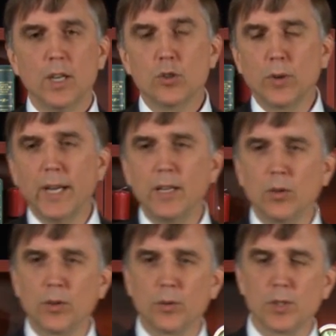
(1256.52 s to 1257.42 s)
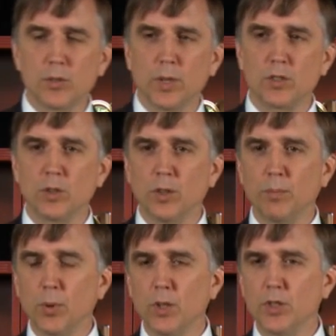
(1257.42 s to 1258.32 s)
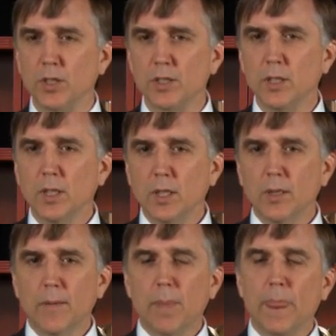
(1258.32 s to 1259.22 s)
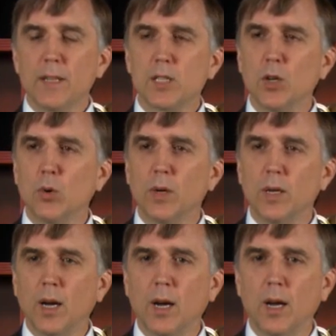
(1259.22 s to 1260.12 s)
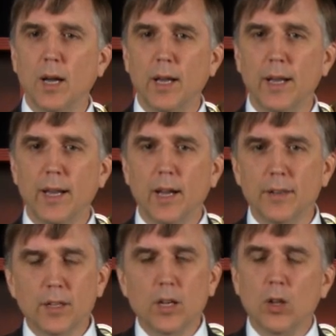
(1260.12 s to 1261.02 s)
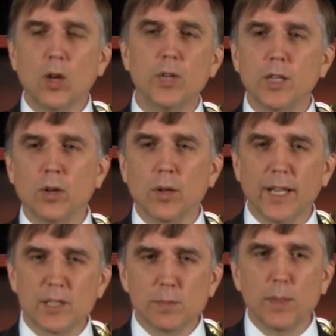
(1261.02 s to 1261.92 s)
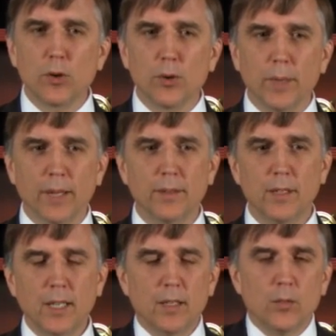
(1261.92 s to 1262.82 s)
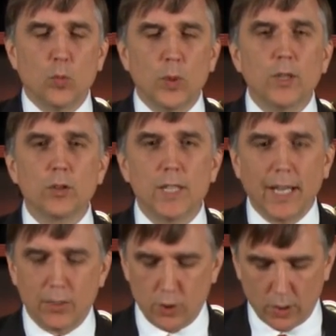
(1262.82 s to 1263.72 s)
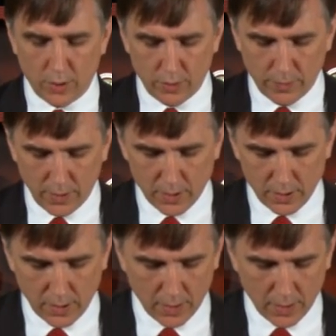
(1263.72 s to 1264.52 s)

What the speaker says: trading or the restriction on purchase. So the colonial experiment in we'll take charge of these